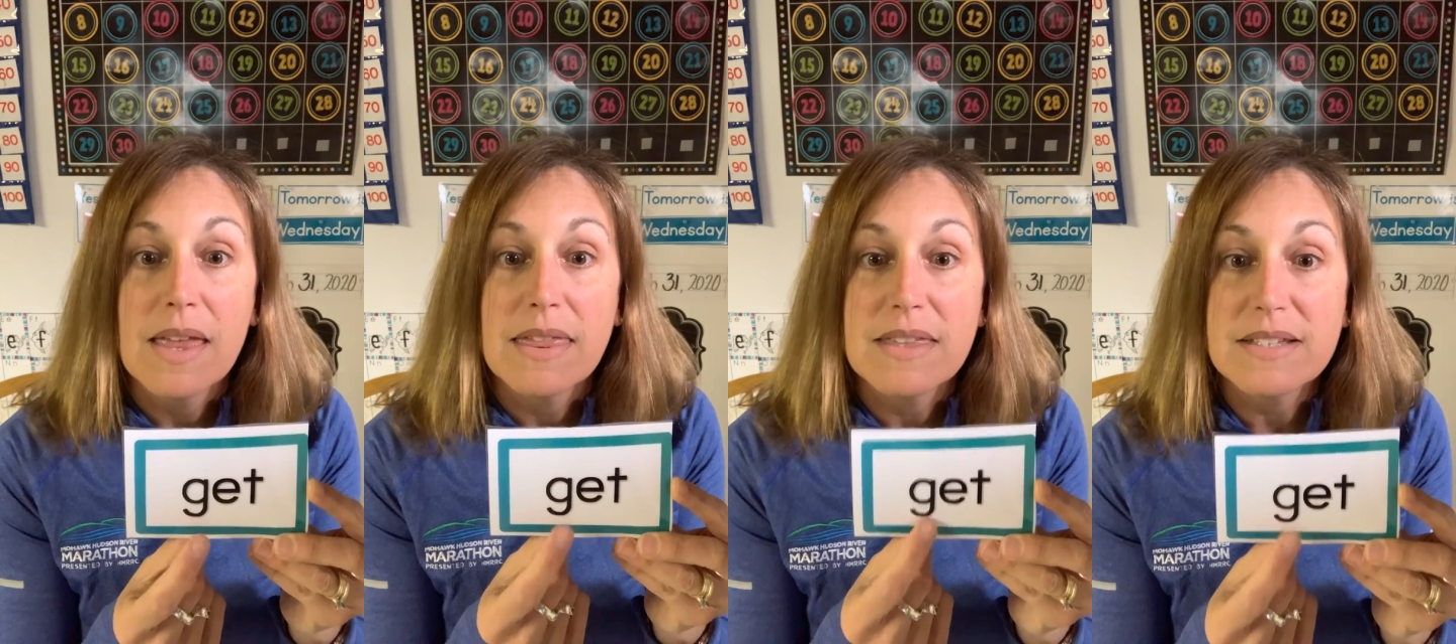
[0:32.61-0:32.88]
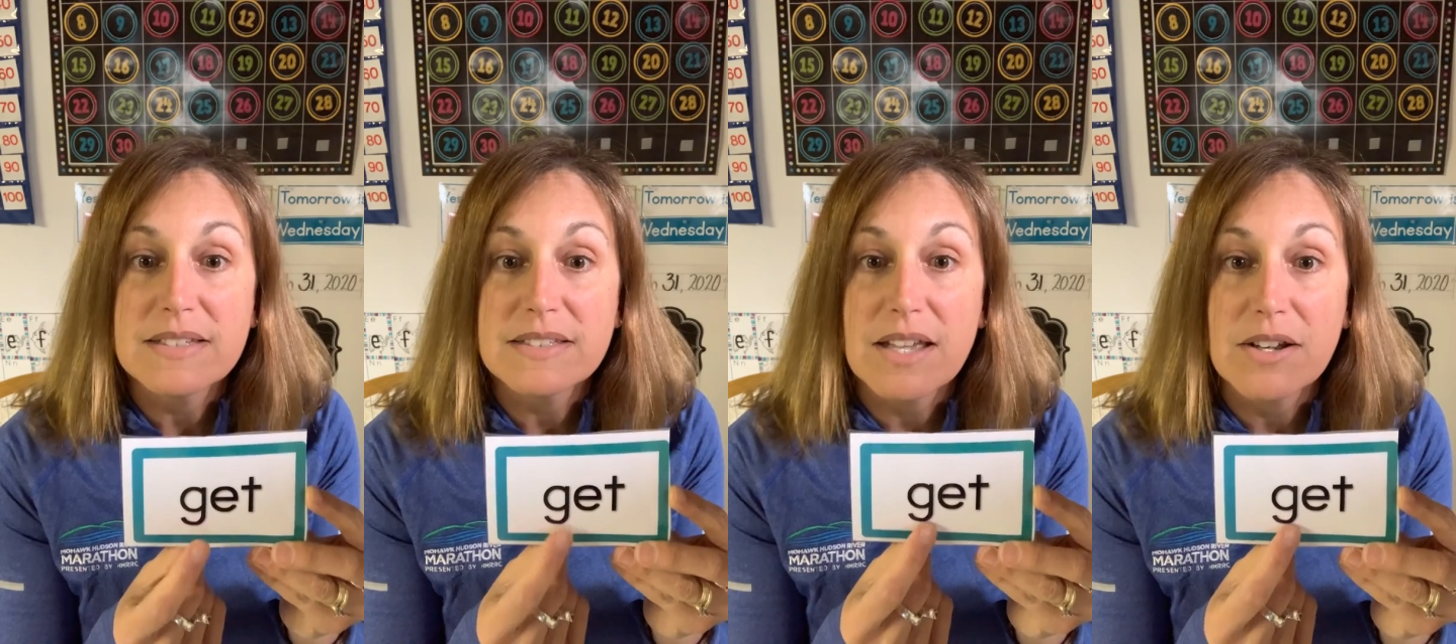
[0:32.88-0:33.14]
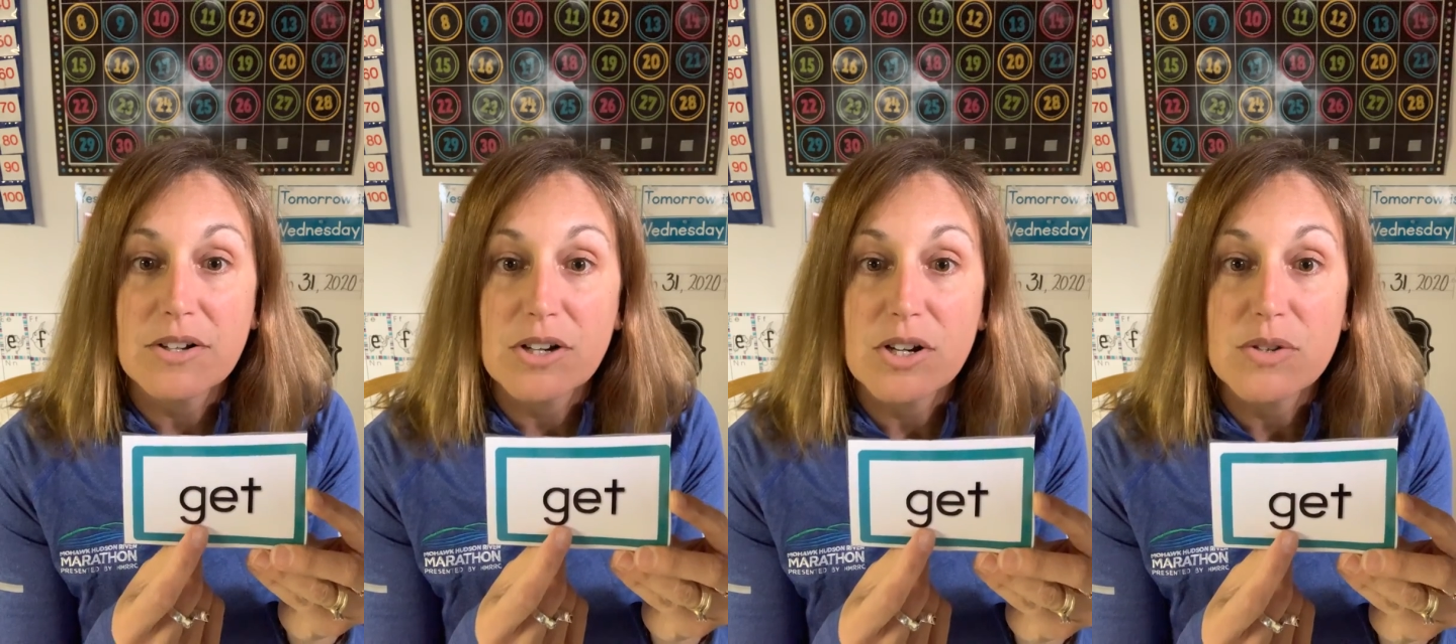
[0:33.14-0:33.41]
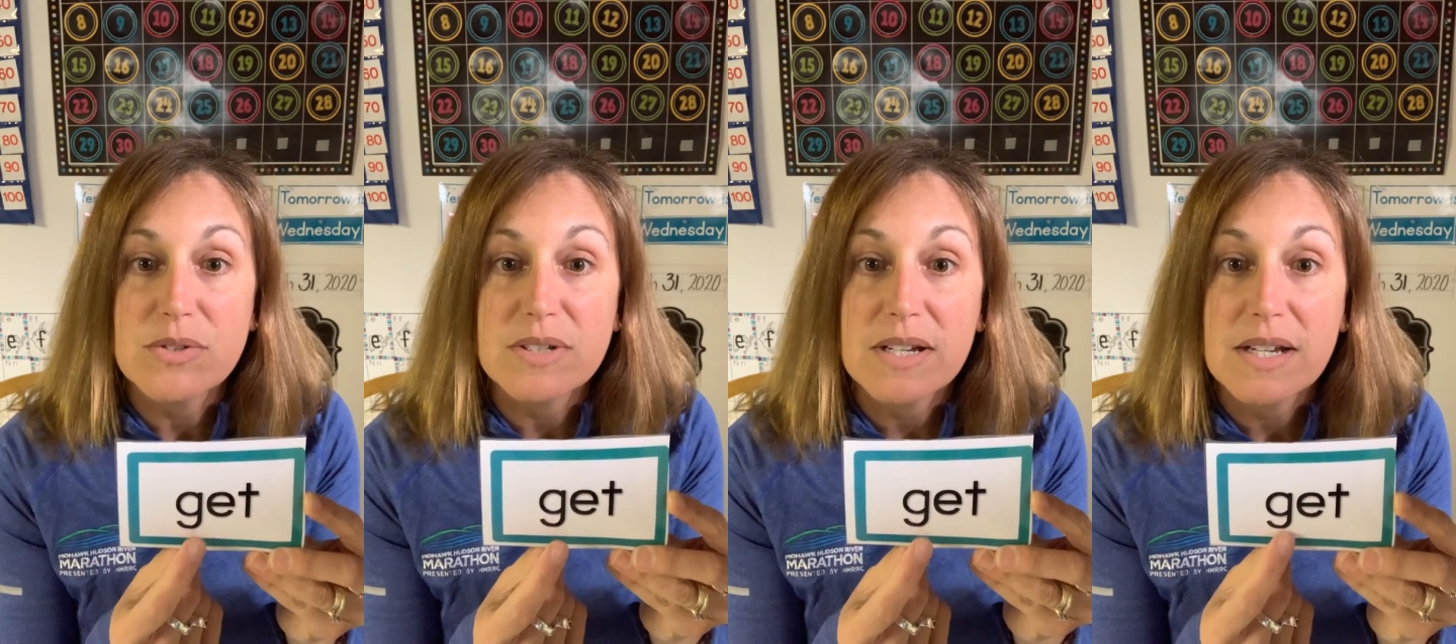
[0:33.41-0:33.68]
This letter
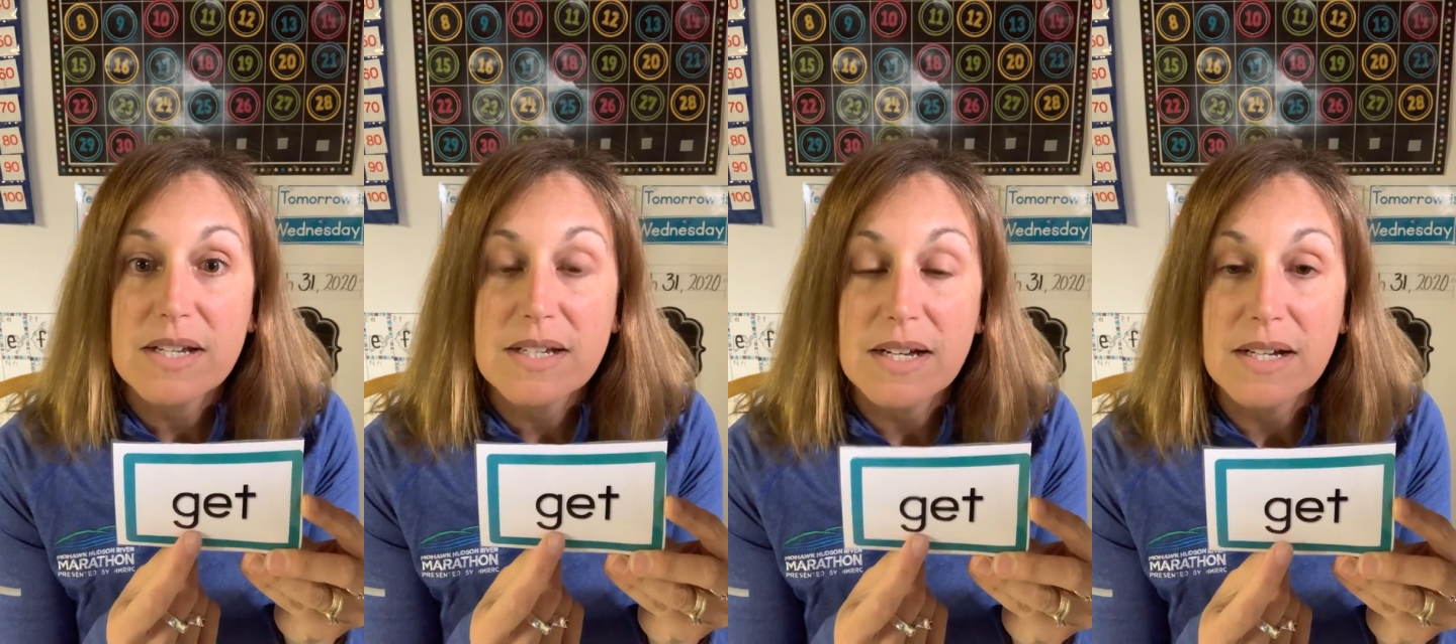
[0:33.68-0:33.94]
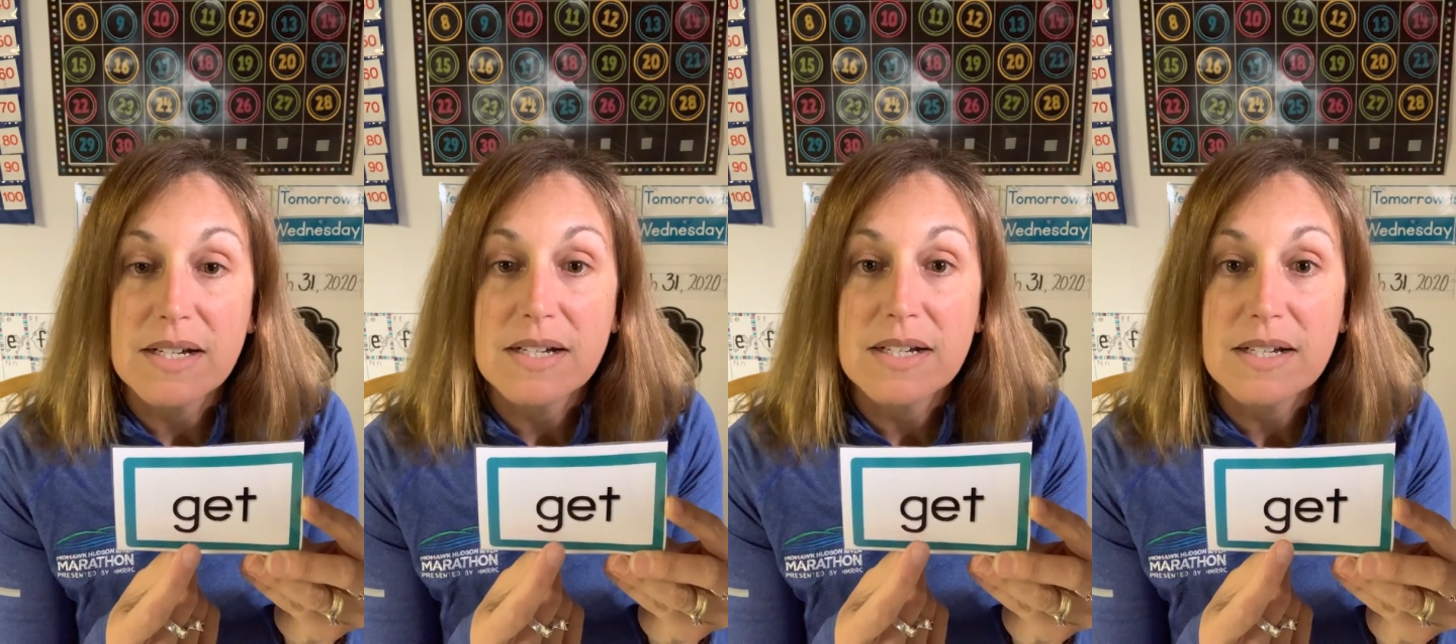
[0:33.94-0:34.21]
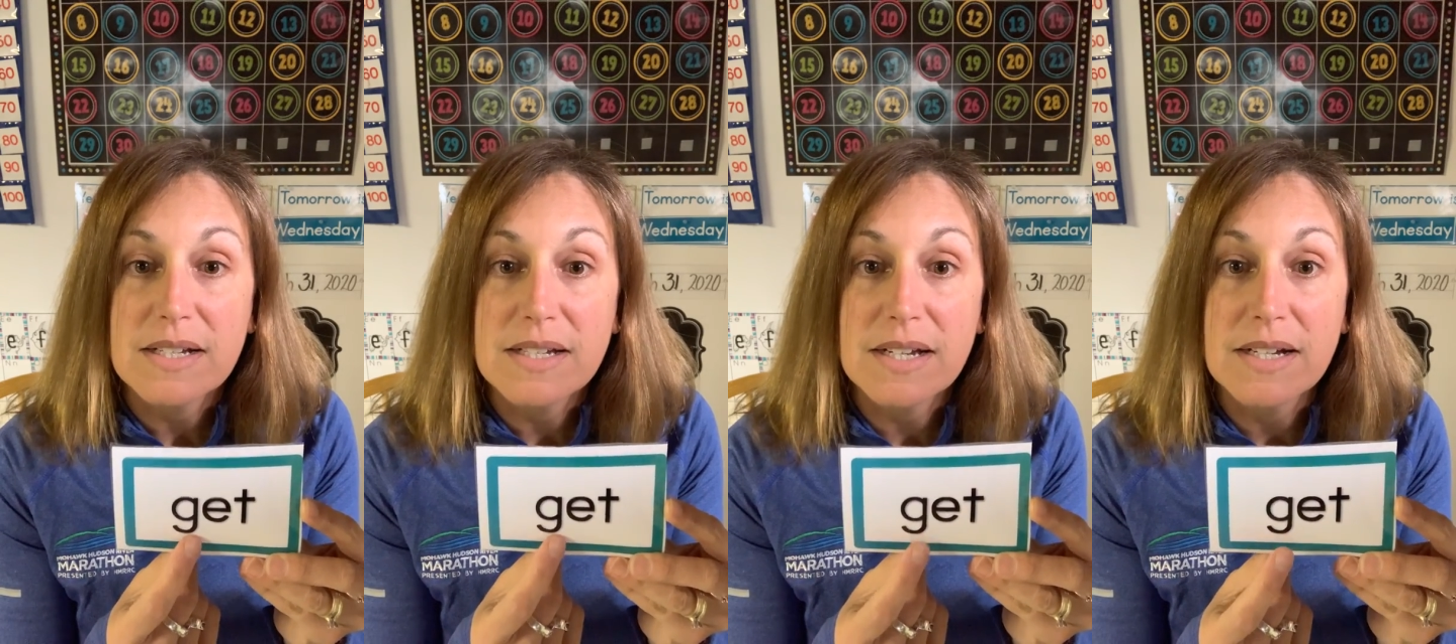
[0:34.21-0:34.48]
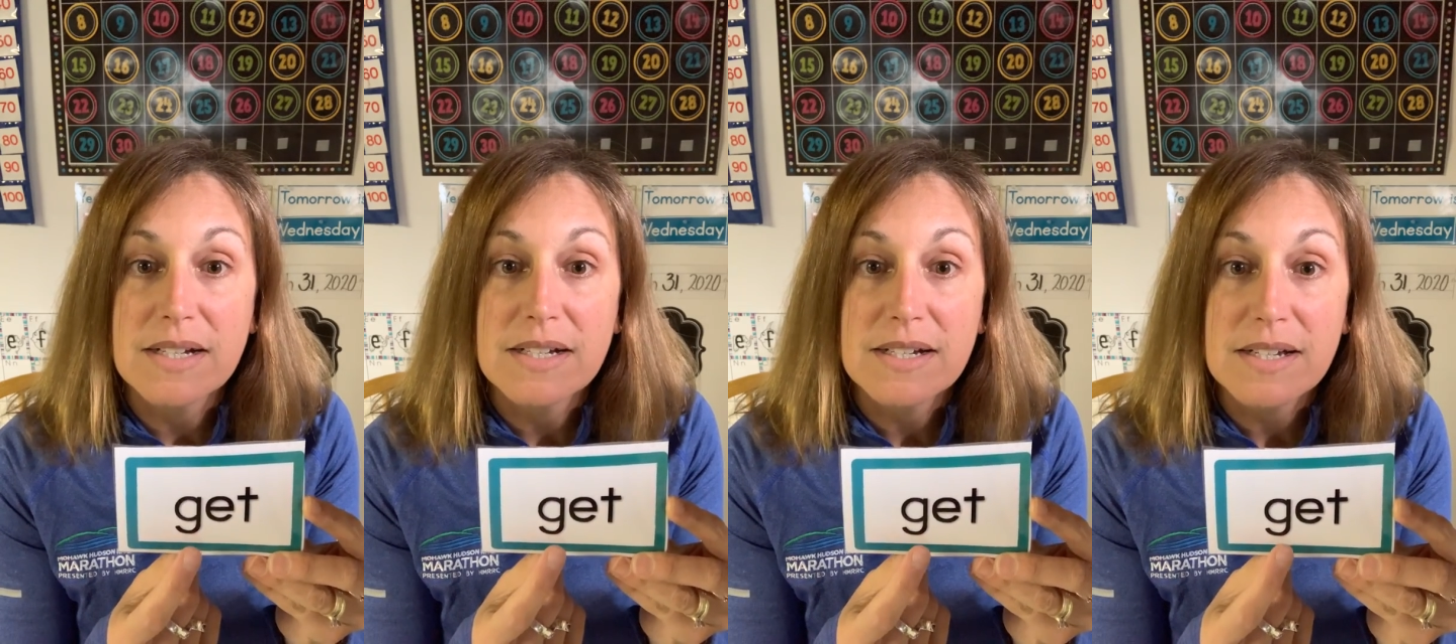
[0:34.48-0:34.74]
goes g, g,
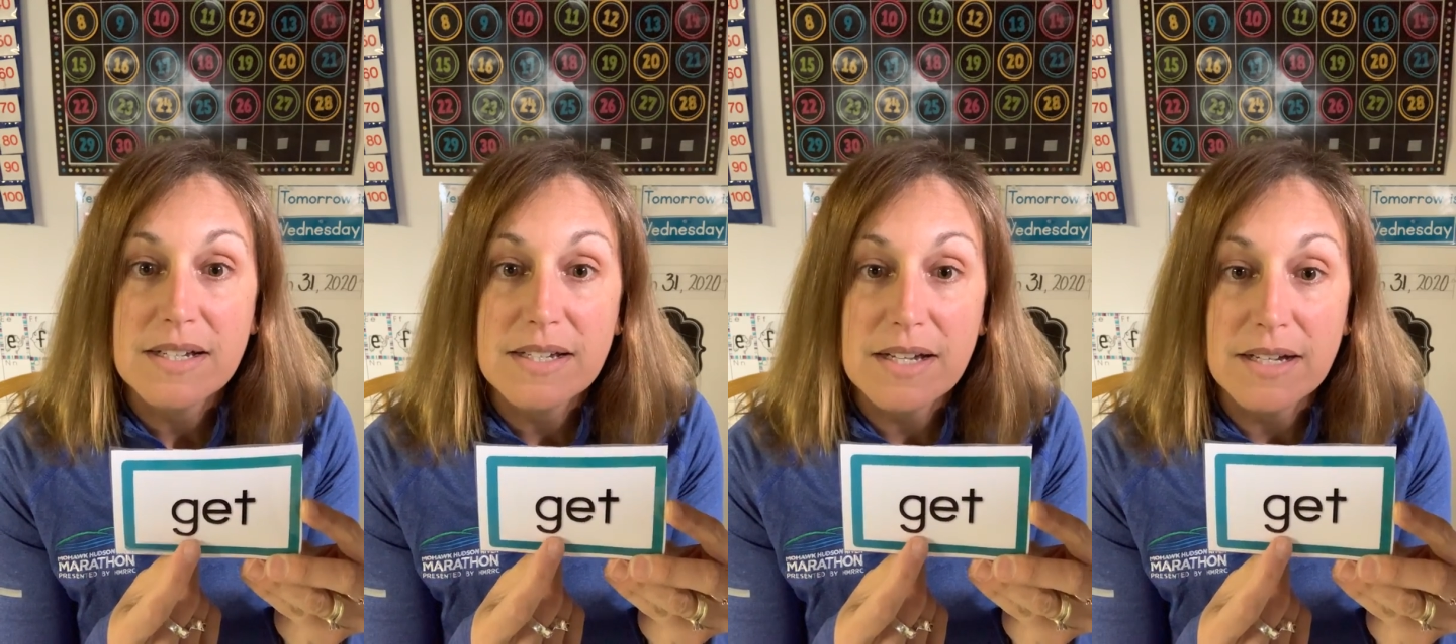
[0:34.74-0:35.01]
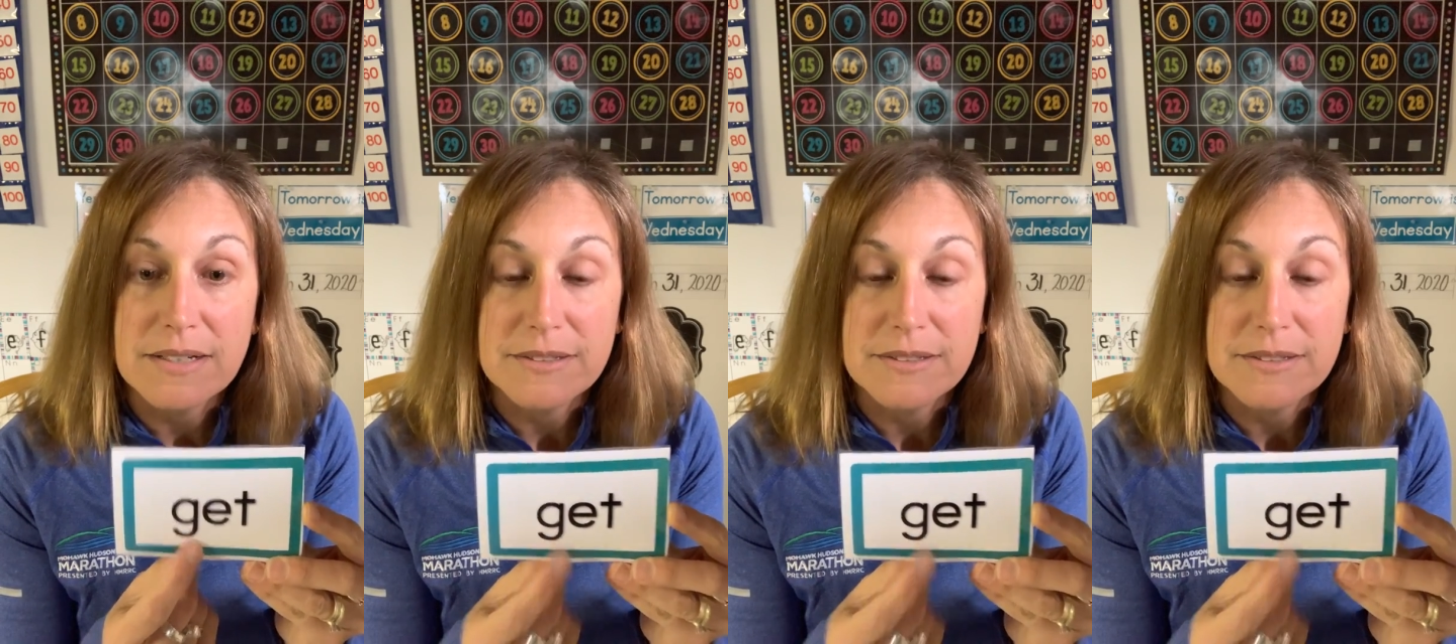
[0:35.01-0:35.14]
g.